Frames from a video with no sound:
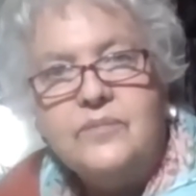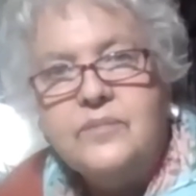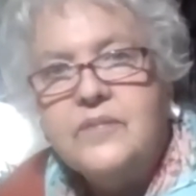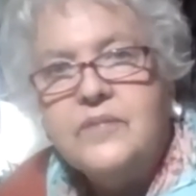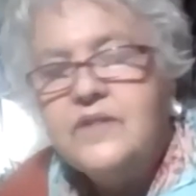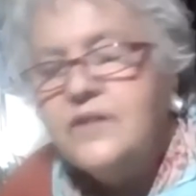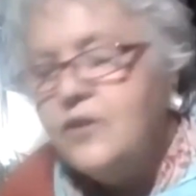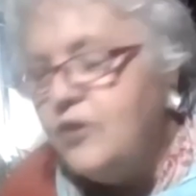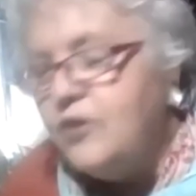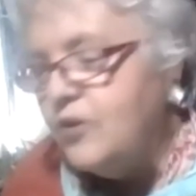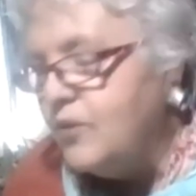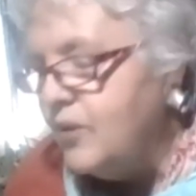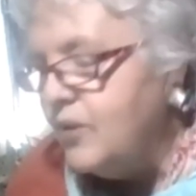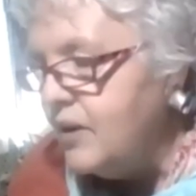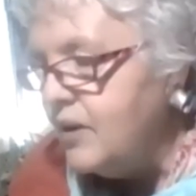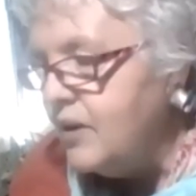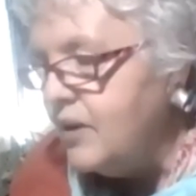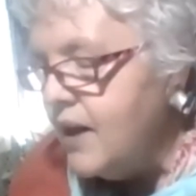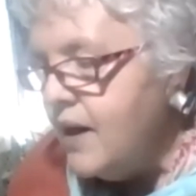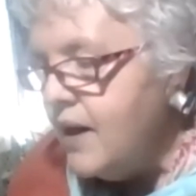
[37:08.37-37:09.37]
So you
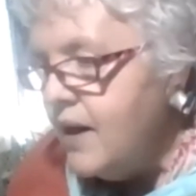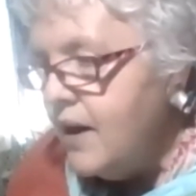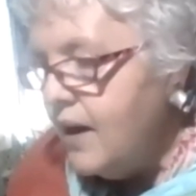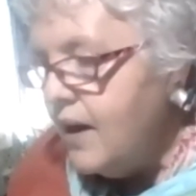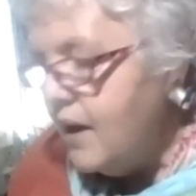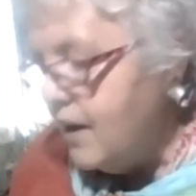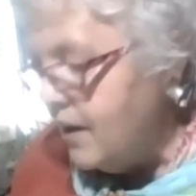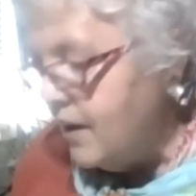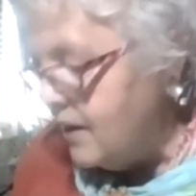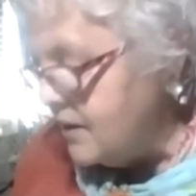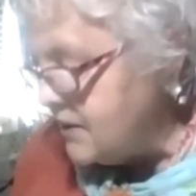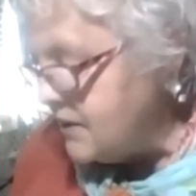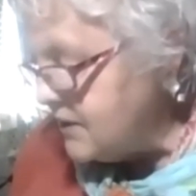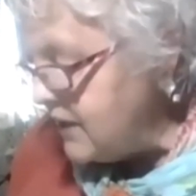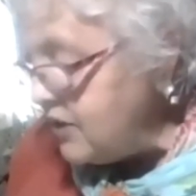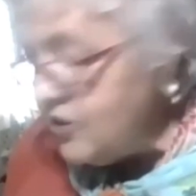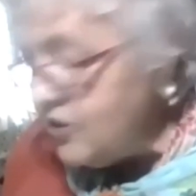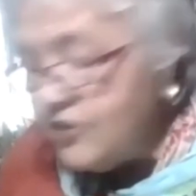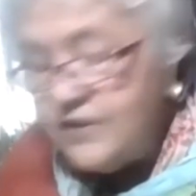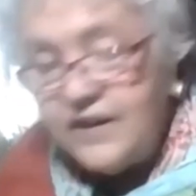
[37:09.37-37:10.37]

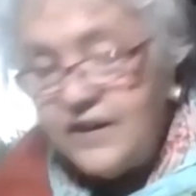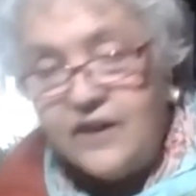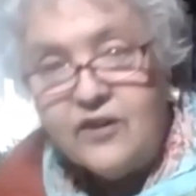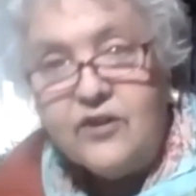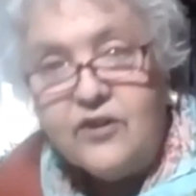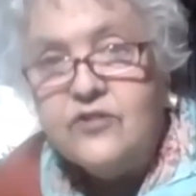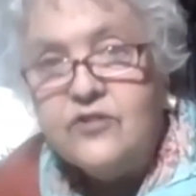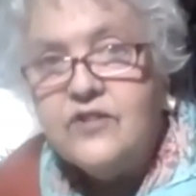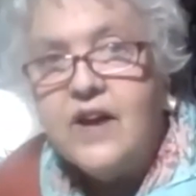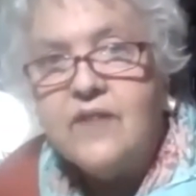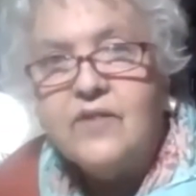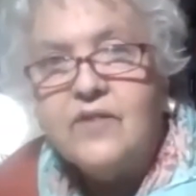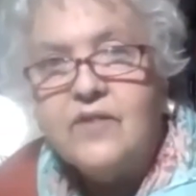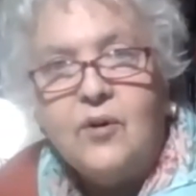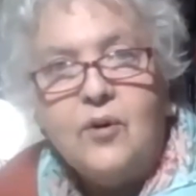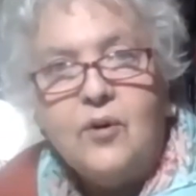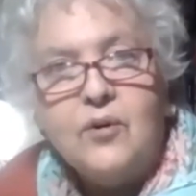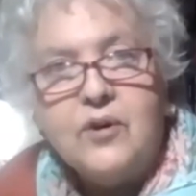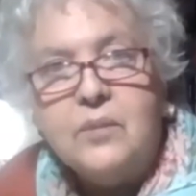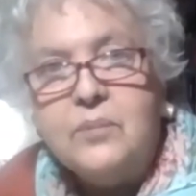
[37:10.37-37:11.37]
senior center used to have a
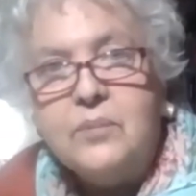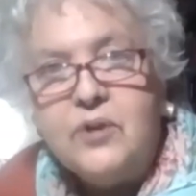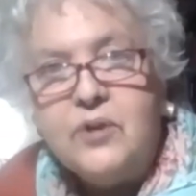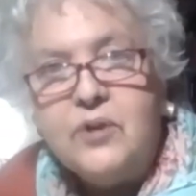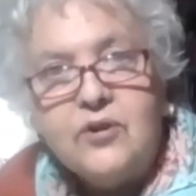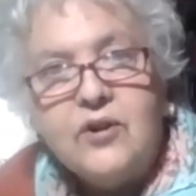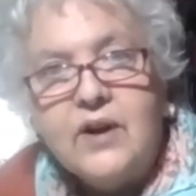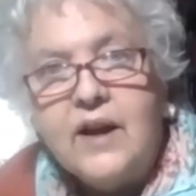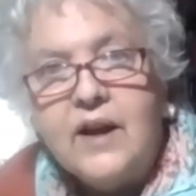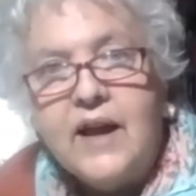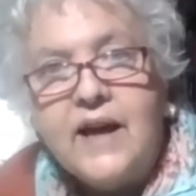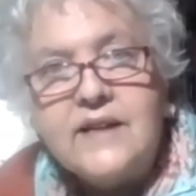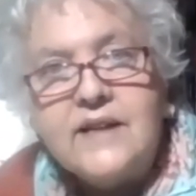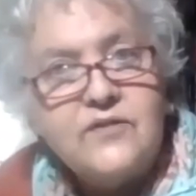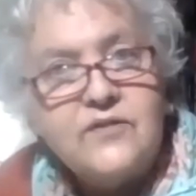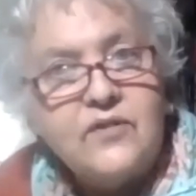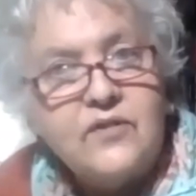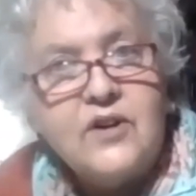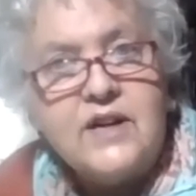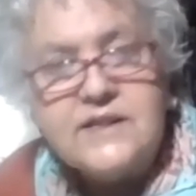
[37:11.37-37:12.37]
whole computer class
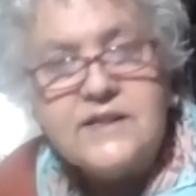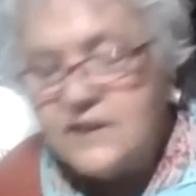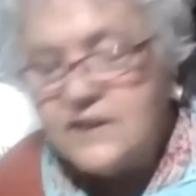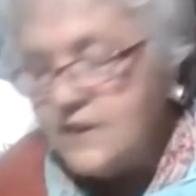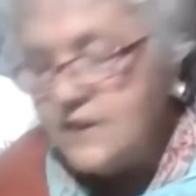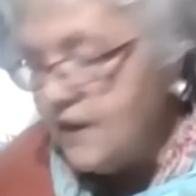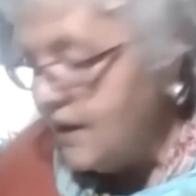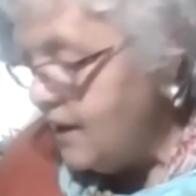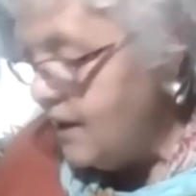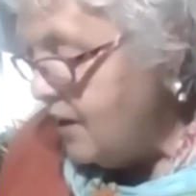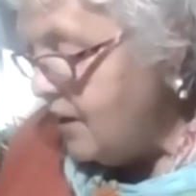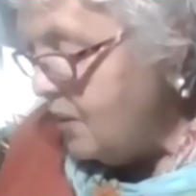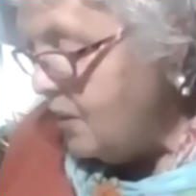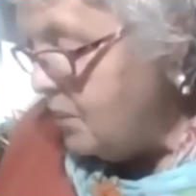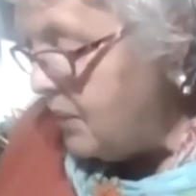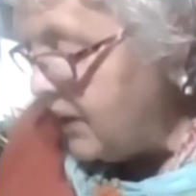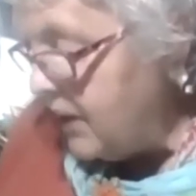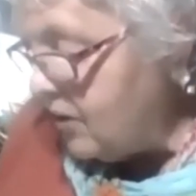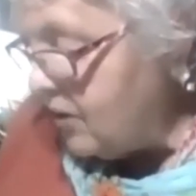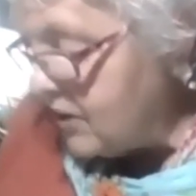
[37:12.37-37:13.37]
for us,
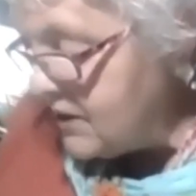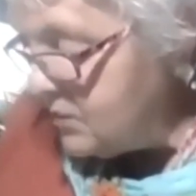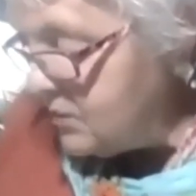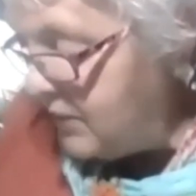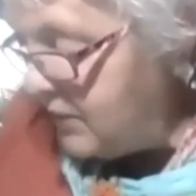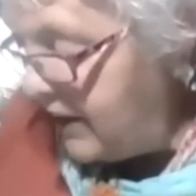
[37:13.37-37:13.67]
but of course we